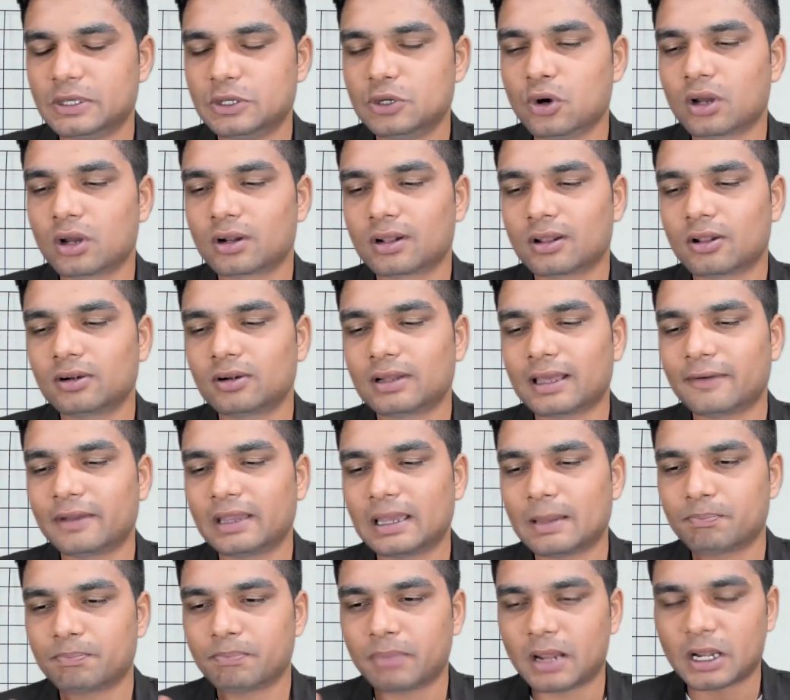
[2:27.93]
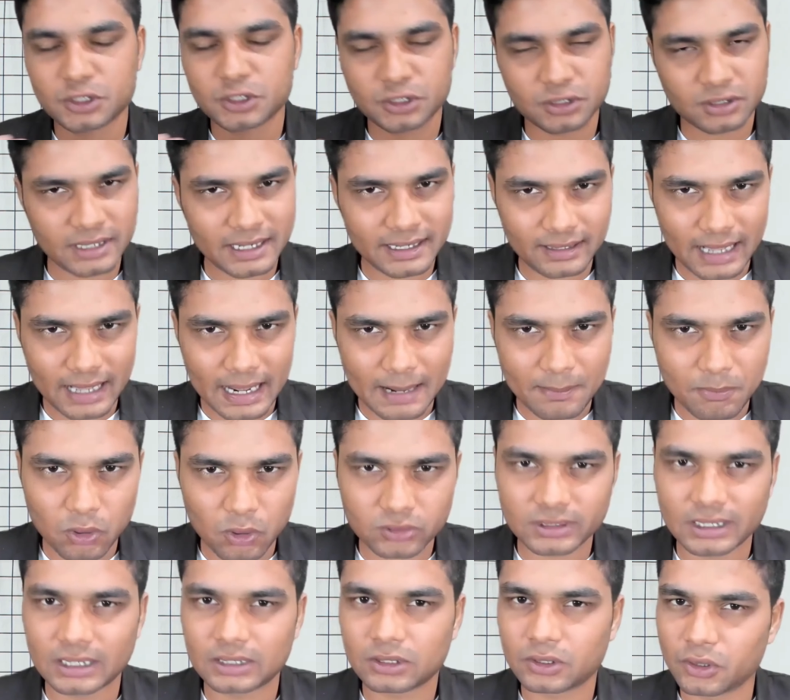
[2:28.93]
you are not having a passionate
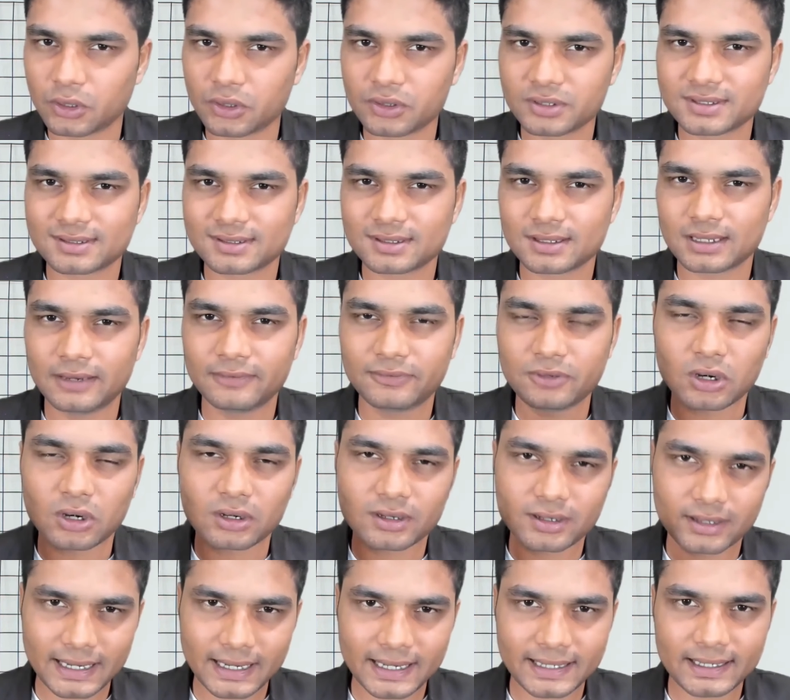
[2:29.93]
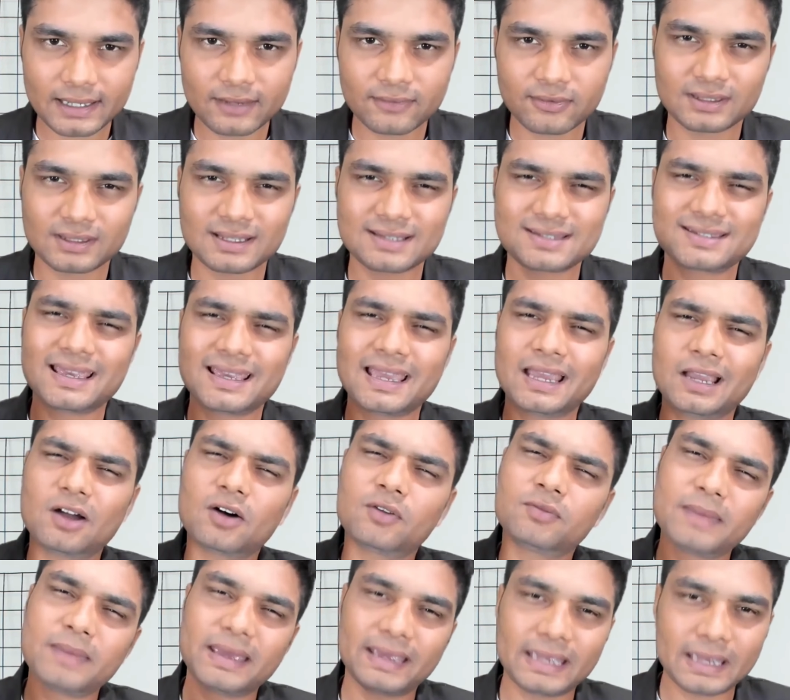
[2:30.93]
about that course, if you are creating for the sake
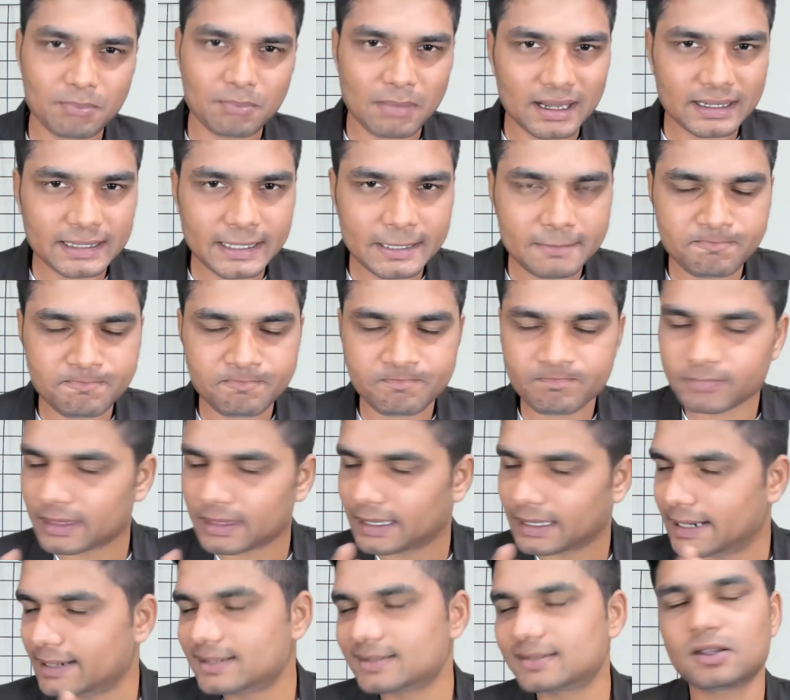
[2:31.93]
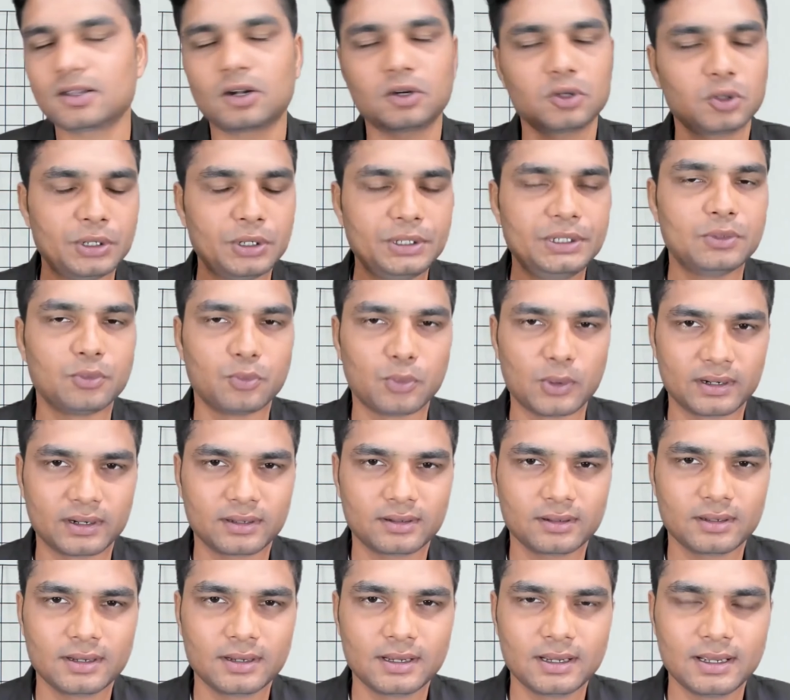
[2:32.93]
of making money, it is not going to
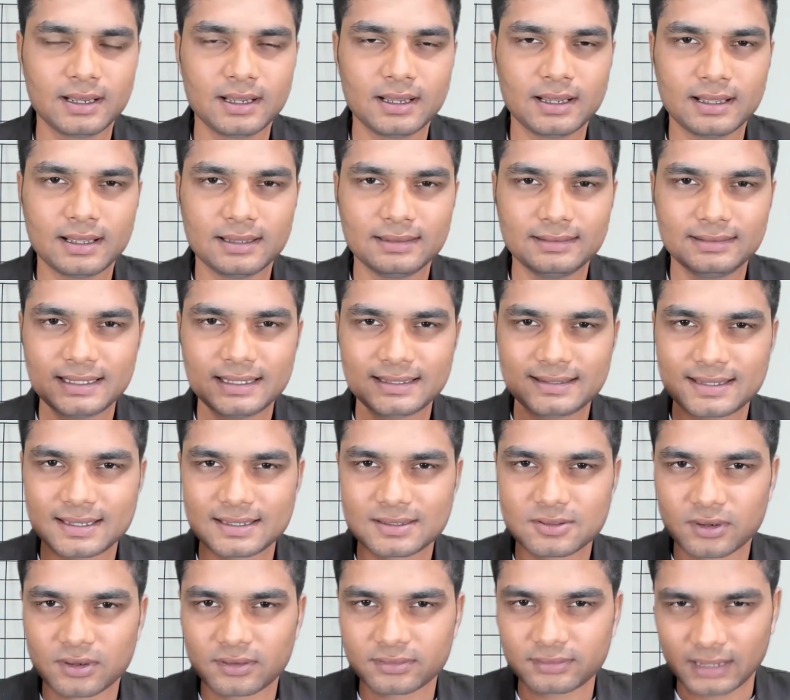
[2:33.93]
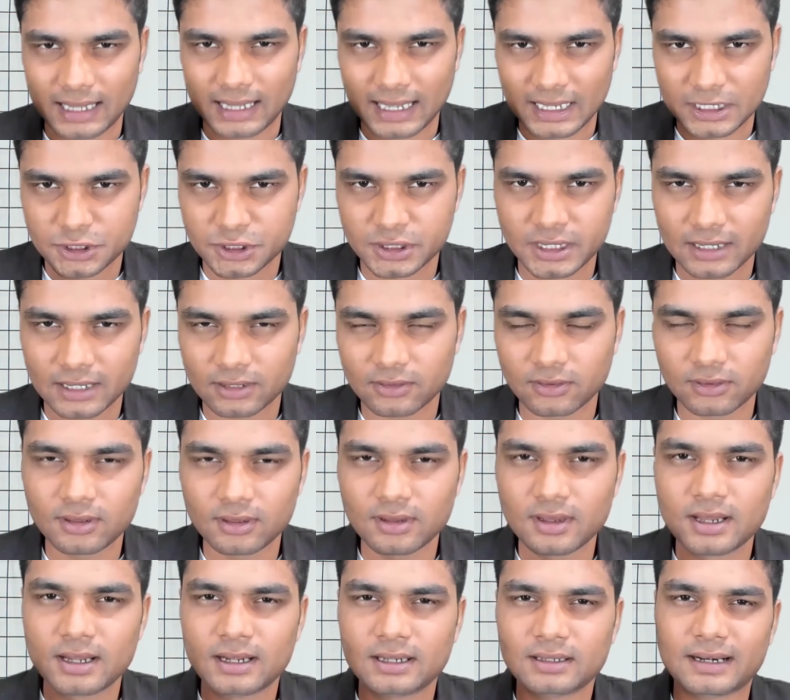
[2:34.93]
work. This is one of the hashtag
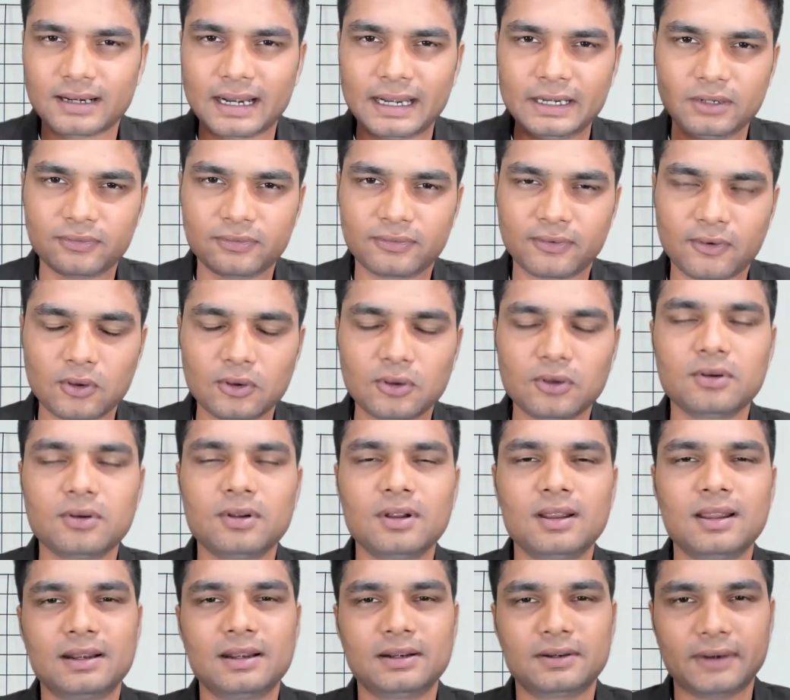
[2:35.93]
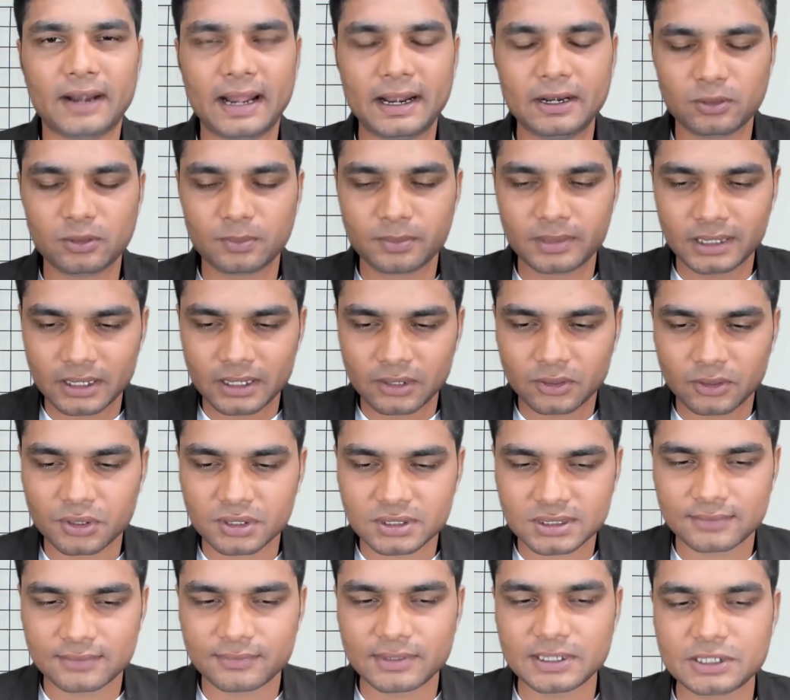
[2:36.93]
rule. Try to follow, try to build a
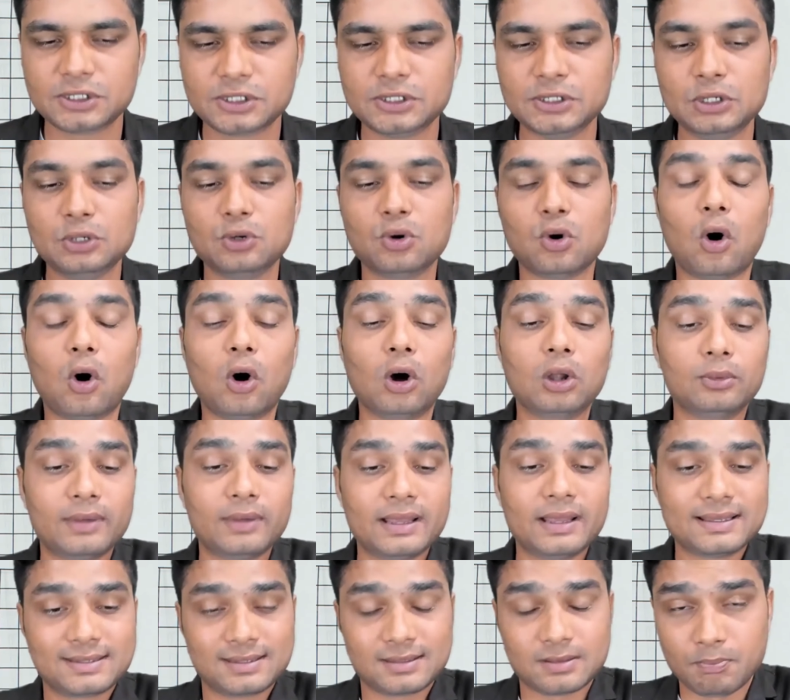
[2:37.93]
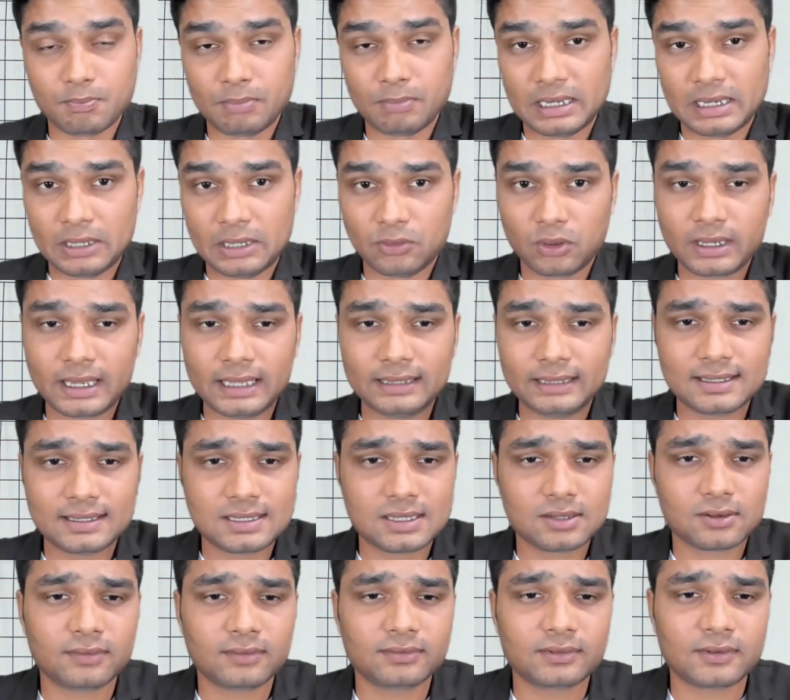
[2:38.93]
course which you always believe. Okay,
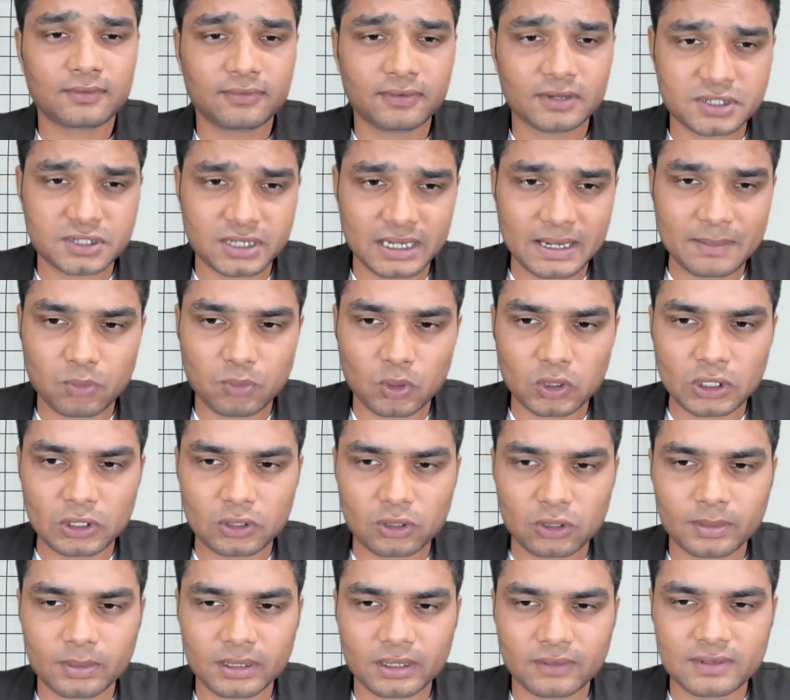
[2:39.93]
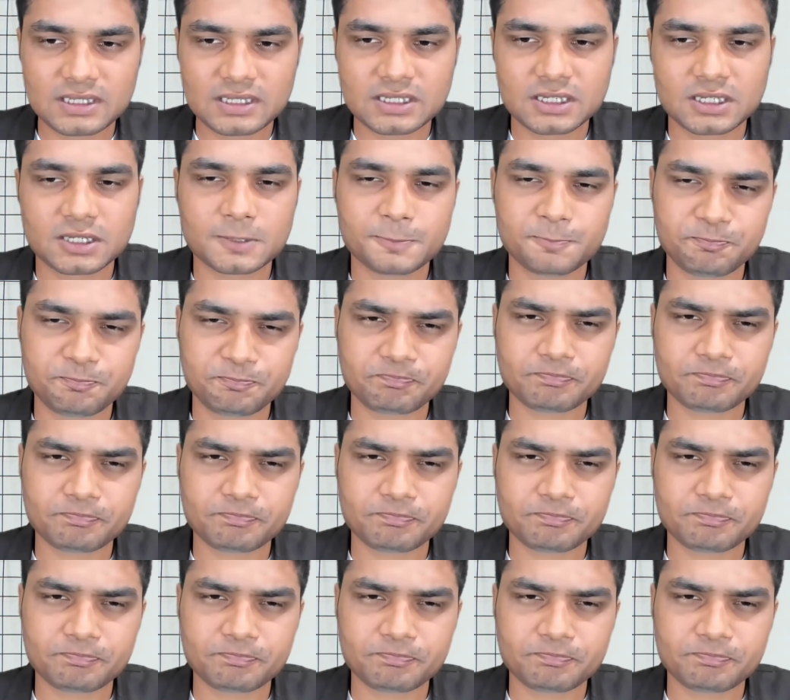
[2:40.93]
this is one of the first important topic which